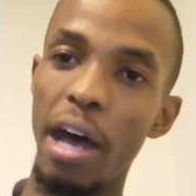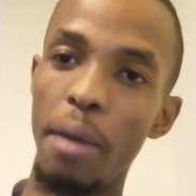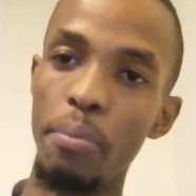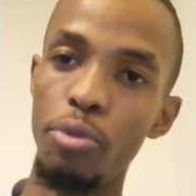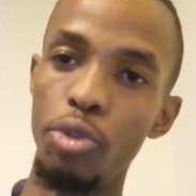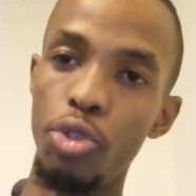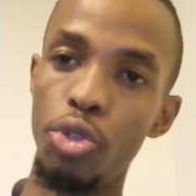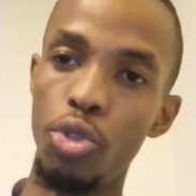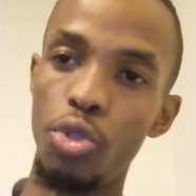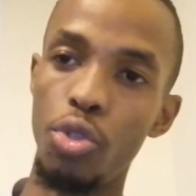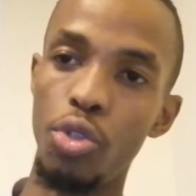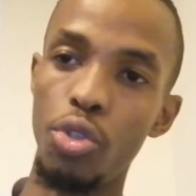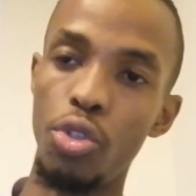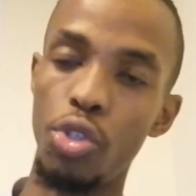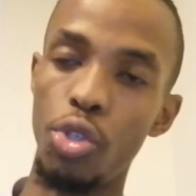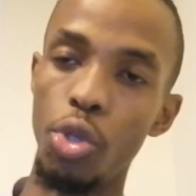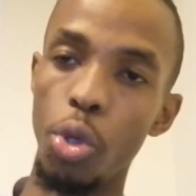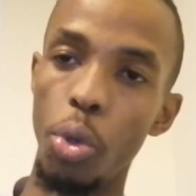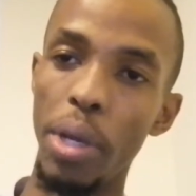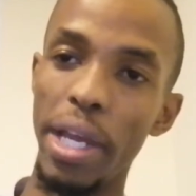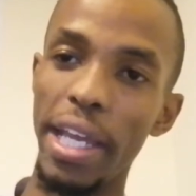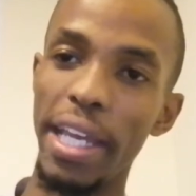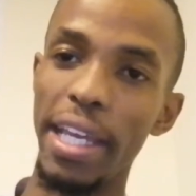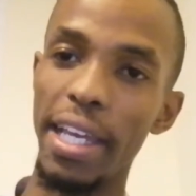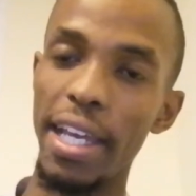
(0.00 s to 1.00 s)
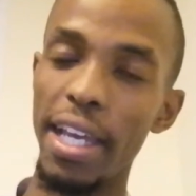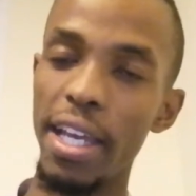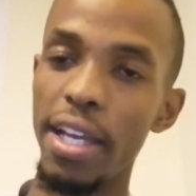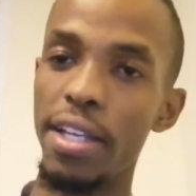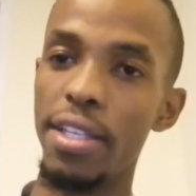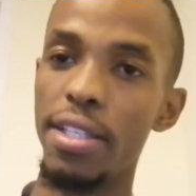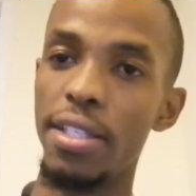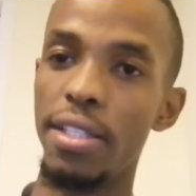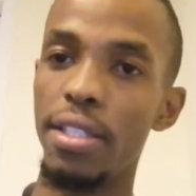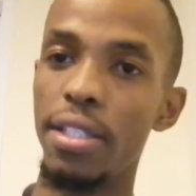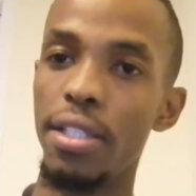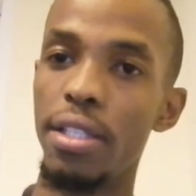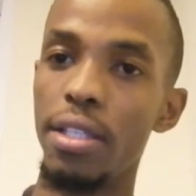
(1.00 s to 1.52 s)
I'm doing
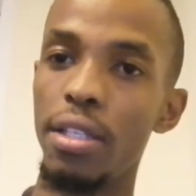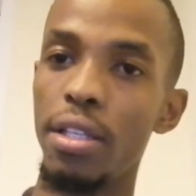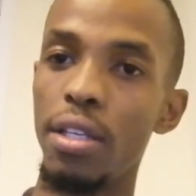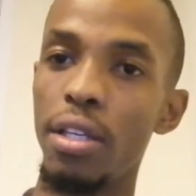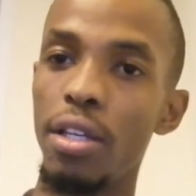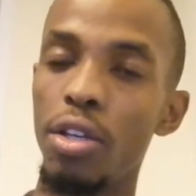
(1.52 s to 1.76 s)
is.